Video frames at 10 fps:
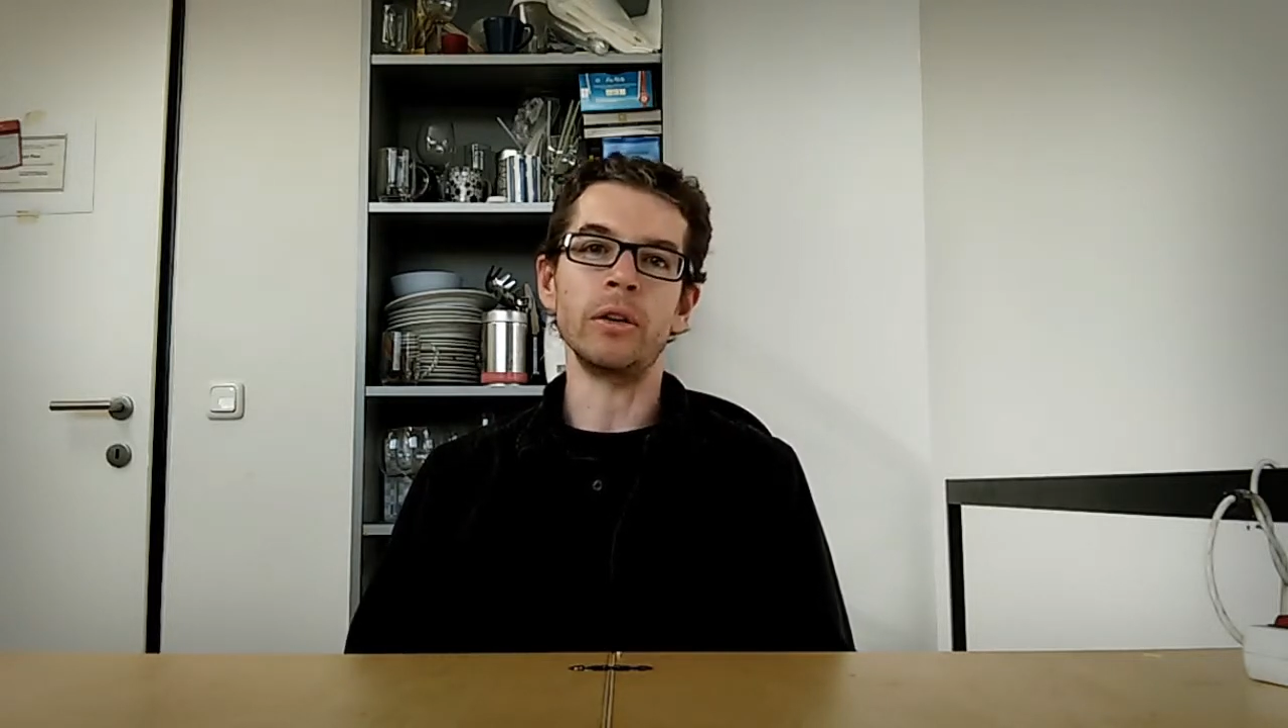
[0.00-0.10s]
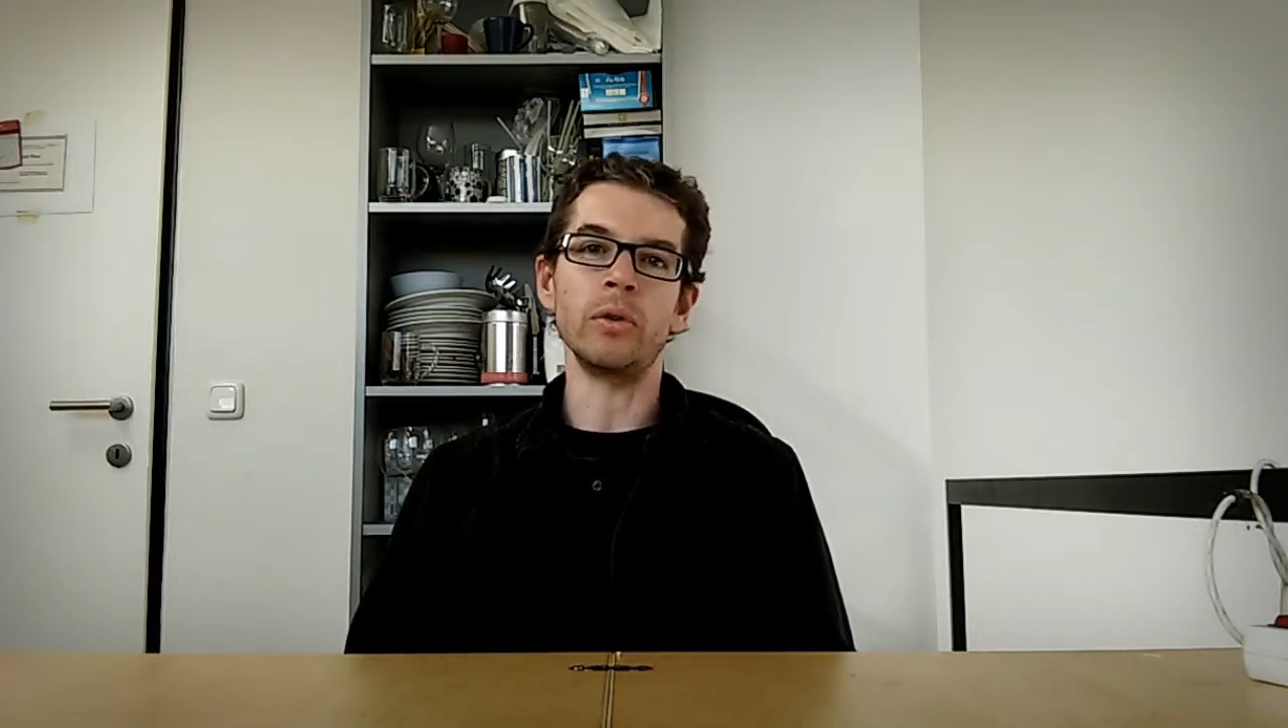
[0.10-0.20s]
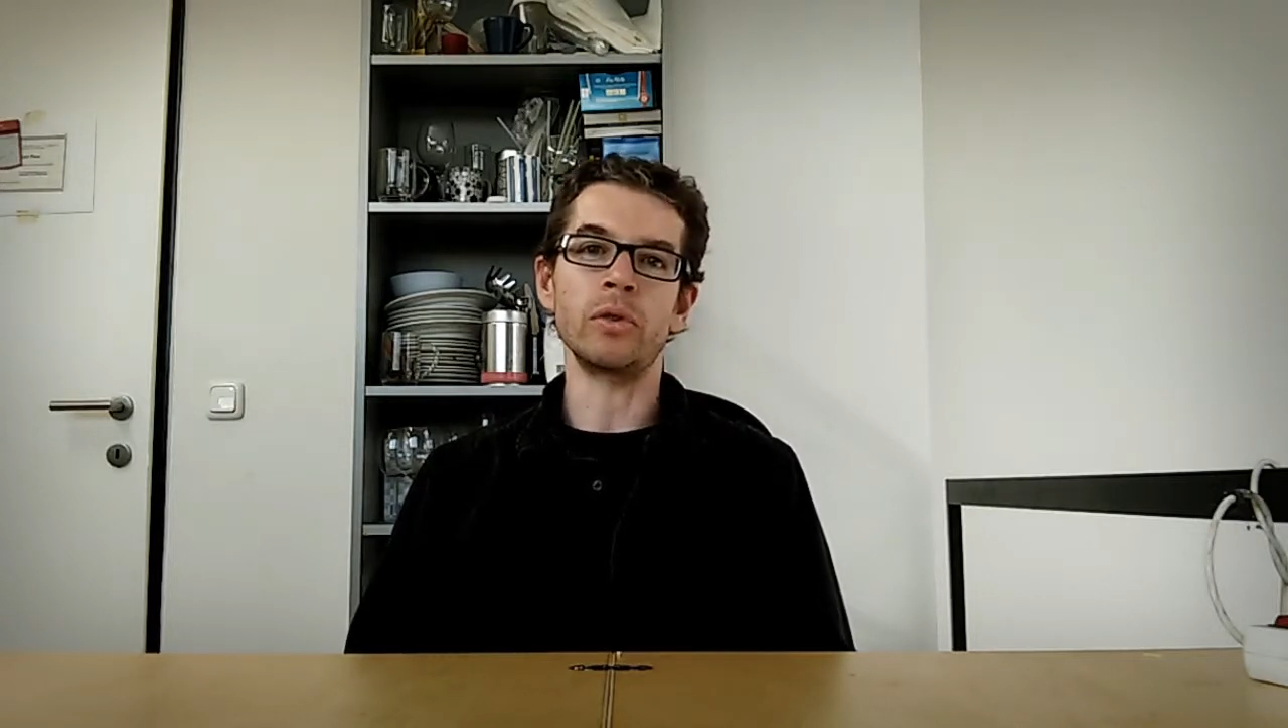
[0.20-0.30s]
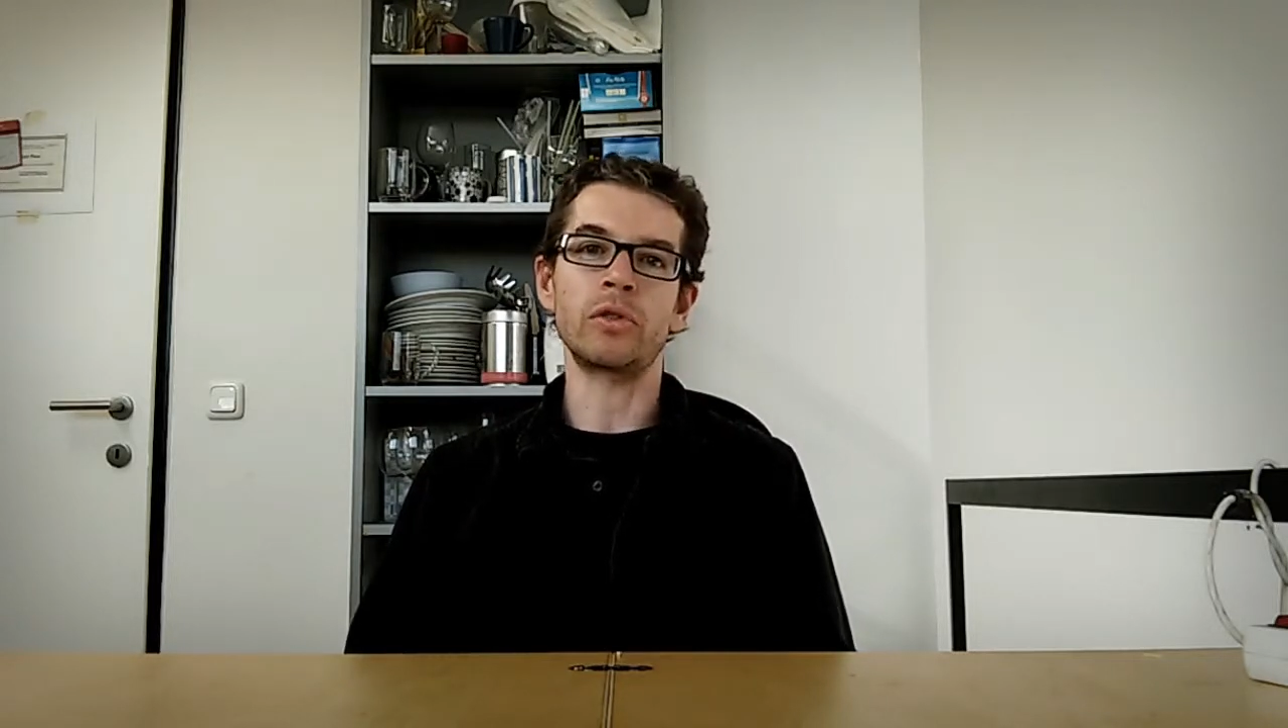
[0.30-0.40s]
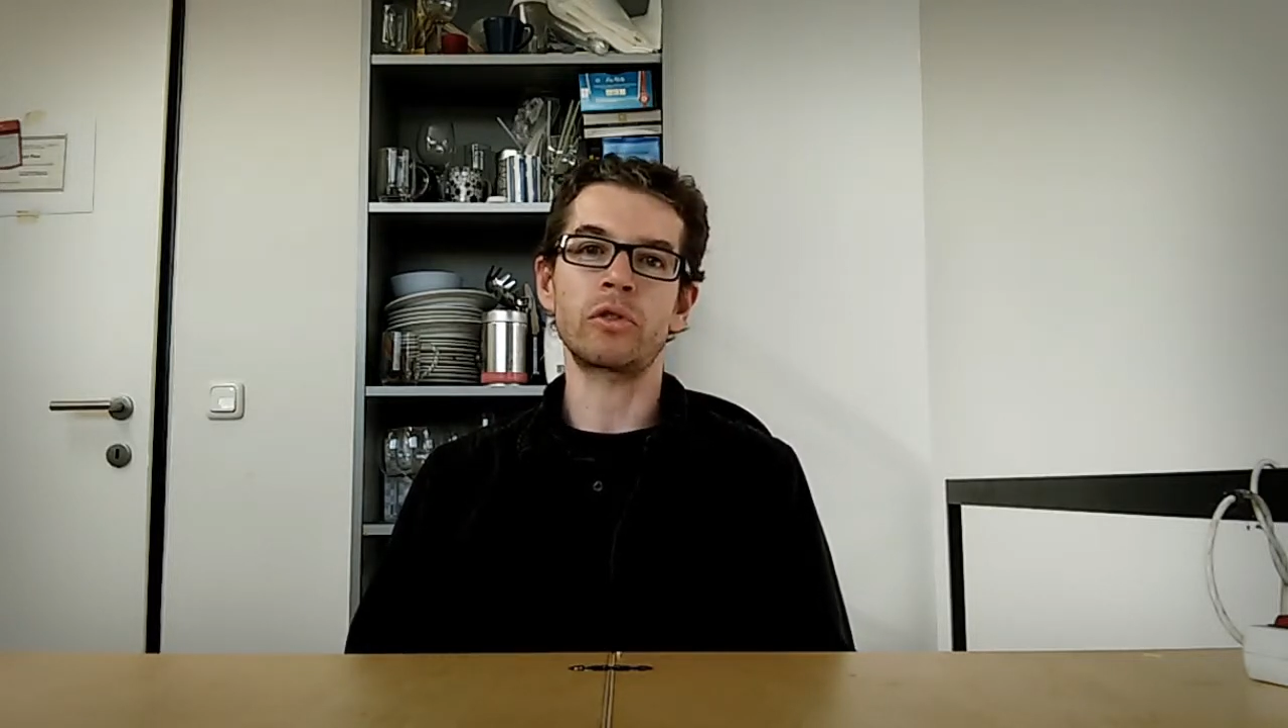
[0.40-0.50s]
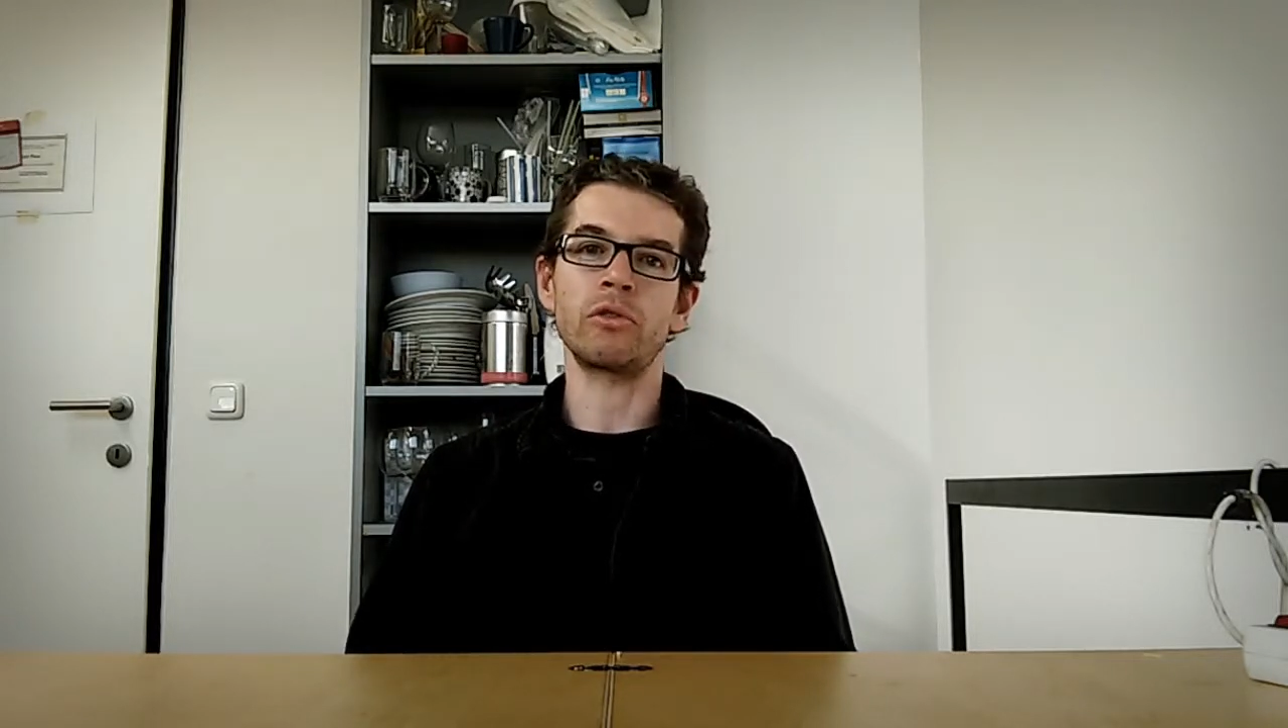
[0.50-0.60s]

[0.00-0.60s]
who's